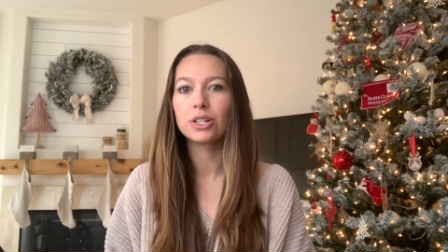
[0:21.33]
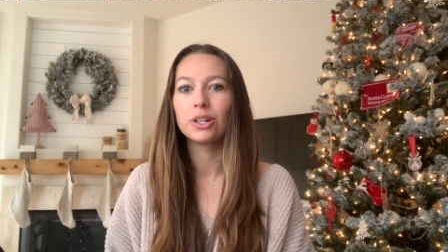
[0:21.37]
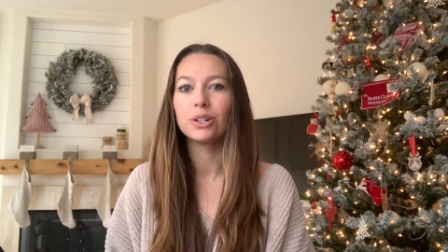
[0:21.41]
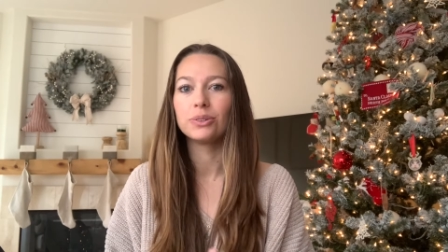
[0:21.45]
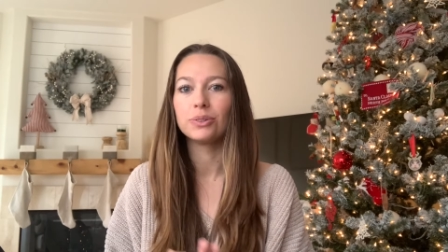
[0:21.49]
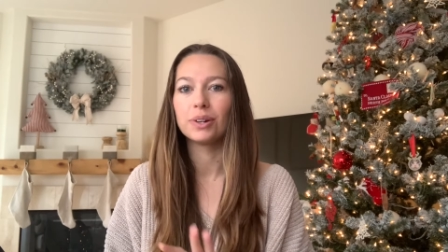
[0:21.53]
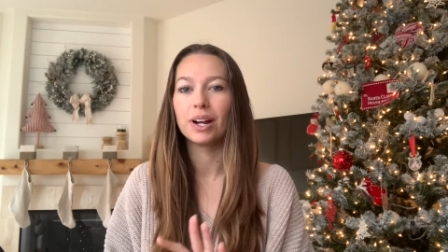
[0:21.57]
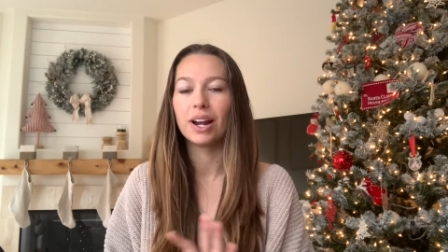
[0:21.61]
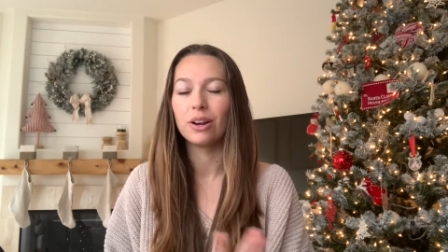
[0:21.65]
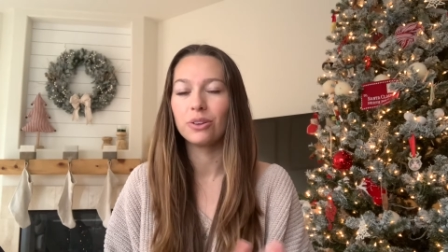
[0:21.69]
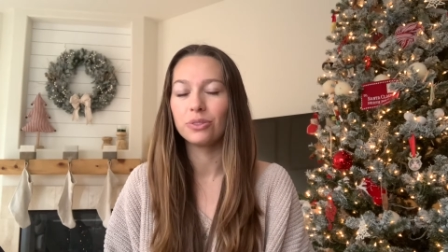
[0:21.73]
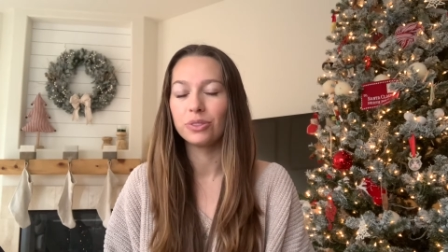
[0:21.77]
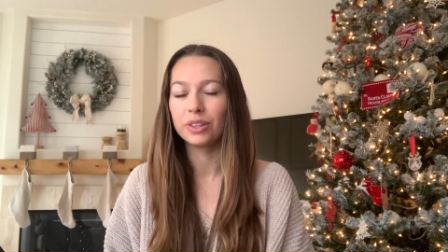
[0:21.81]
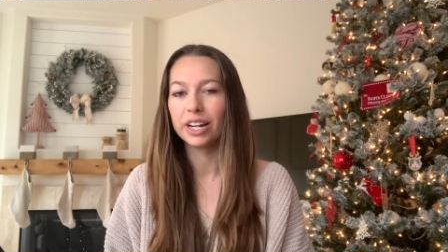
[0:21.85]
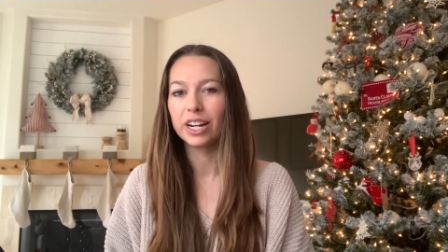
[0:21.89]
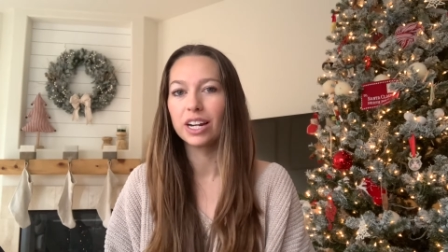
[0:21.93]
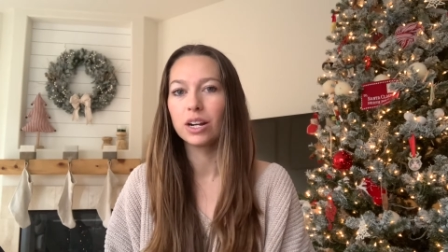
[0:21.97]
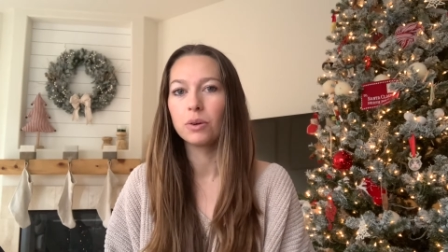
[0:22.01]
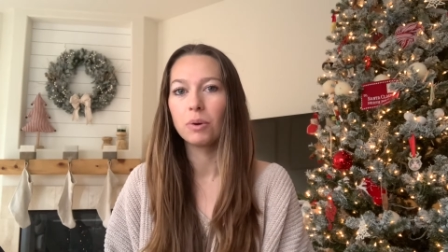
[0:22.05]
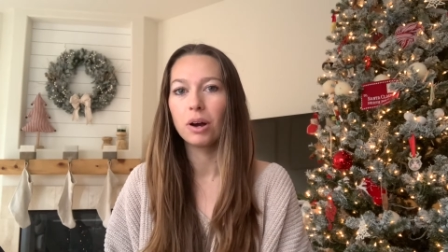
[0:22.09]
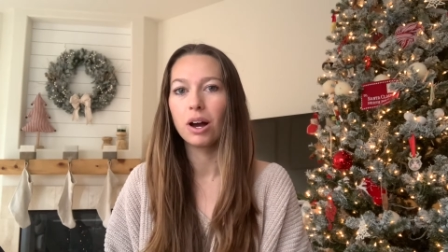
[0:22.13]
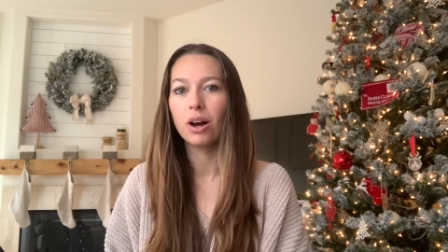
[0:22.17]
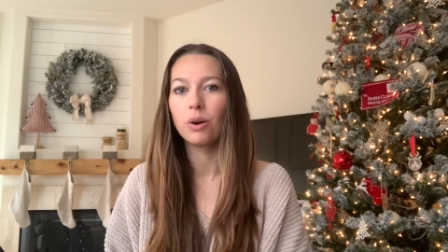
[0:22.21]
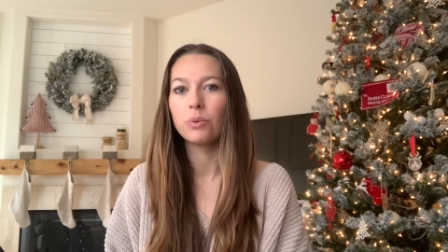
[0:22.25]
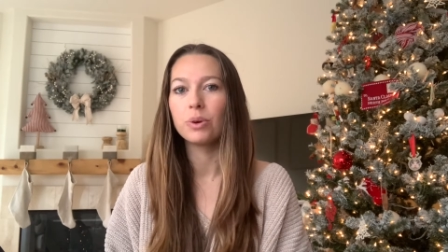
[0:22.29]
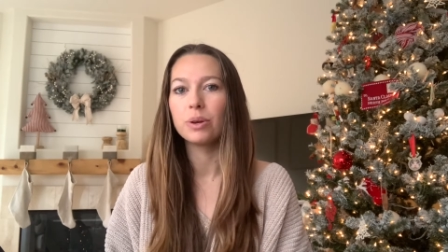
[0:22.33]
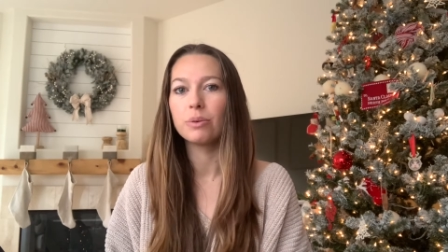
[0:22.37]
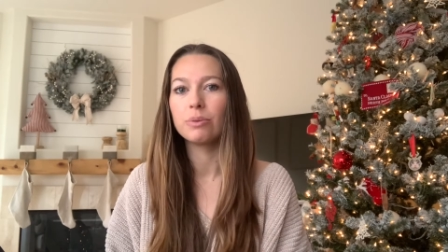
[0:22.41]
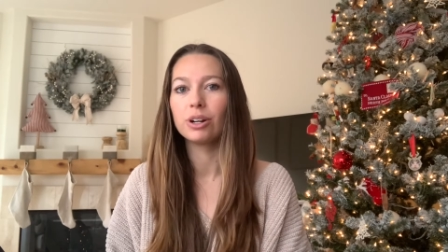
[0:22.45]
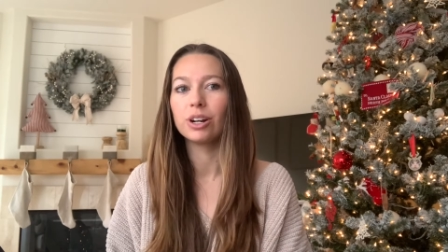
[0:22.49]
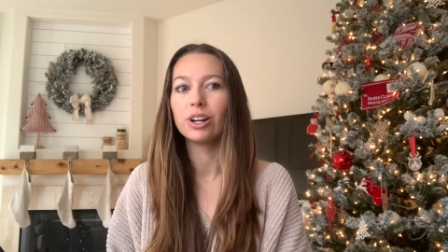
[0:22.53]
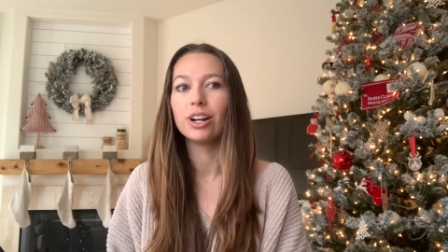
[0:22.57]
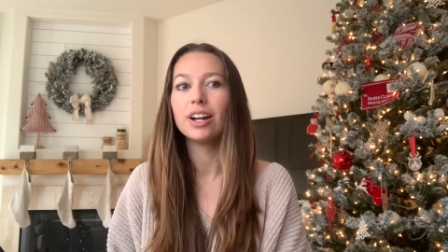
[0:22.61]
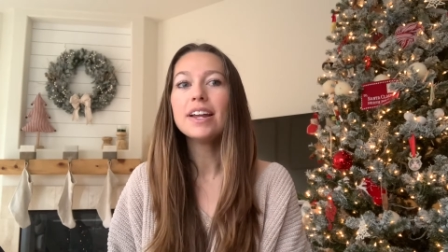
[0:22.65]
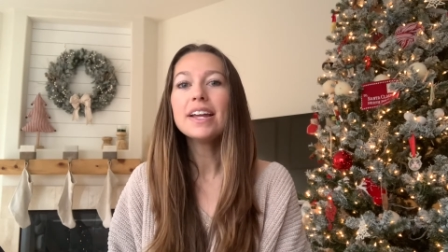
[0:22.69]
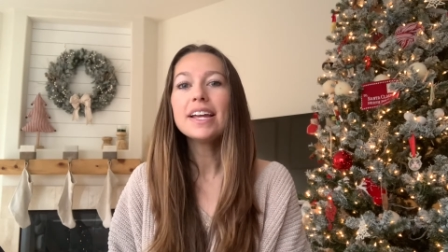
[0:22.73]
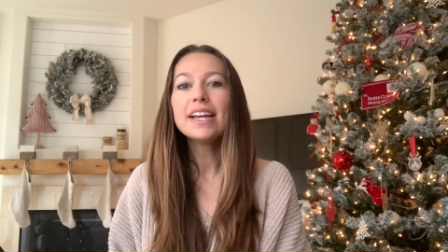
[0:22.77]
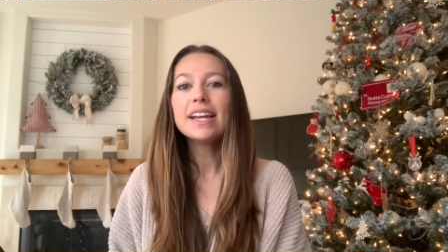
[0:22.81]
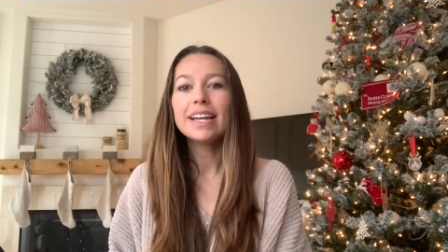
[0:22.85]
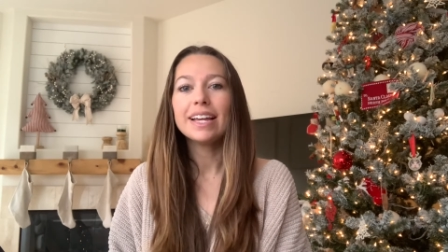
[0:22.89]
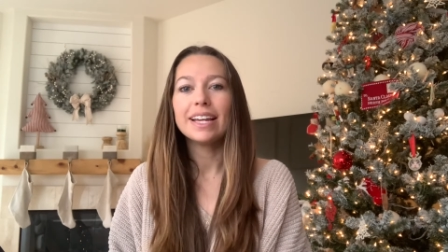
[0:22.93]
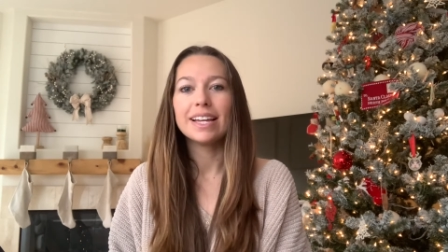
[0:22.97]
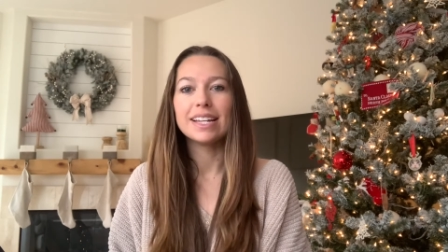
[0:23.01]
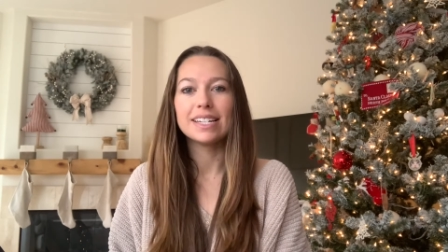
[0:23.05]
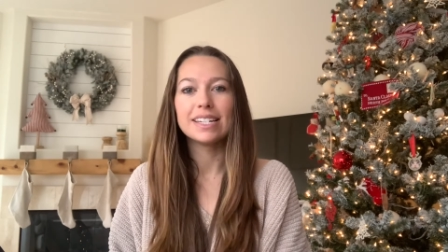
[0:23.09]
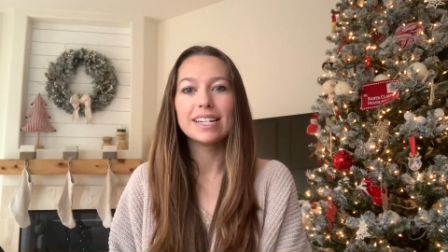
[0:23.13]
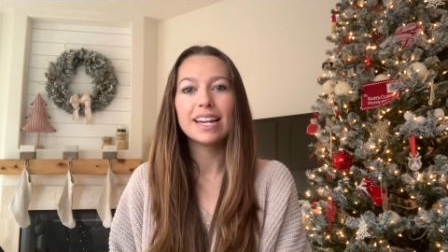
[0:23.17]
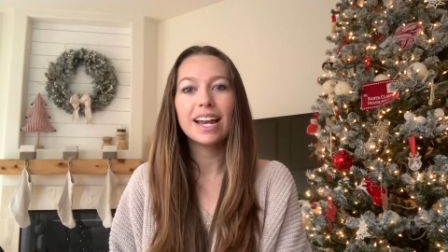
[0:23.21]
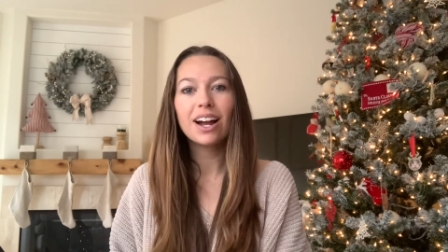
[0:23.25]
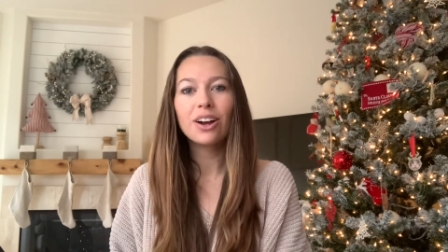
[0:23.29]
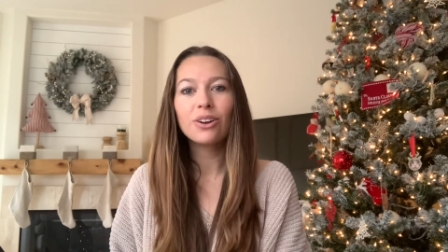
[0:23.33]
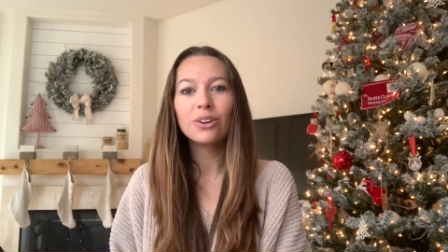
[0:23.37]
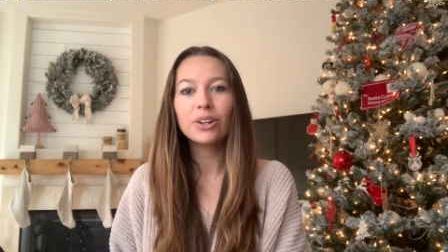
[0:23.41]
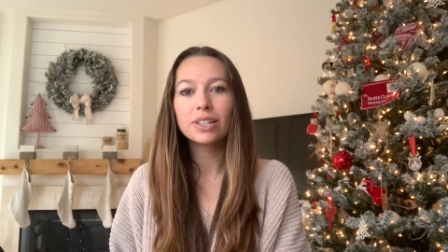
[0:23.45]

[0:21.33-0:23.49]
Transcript: around there while we were in town.